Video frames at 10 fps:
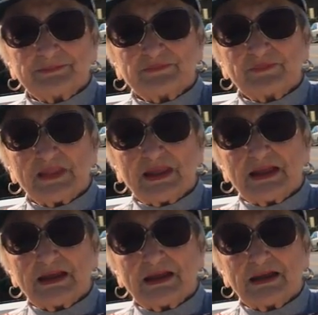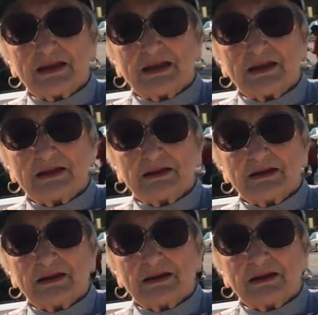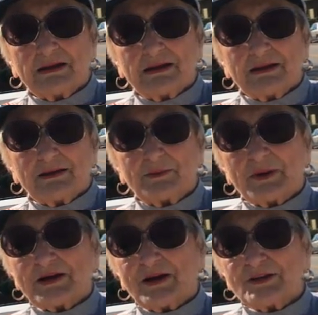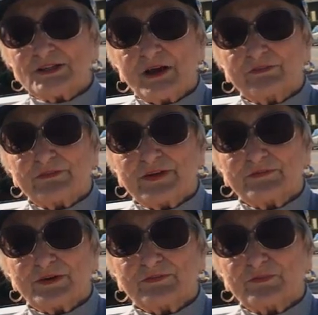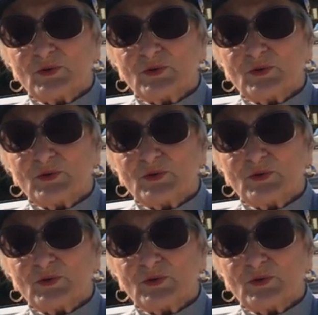What is a favorite food of yours? Oh my gosh, favorite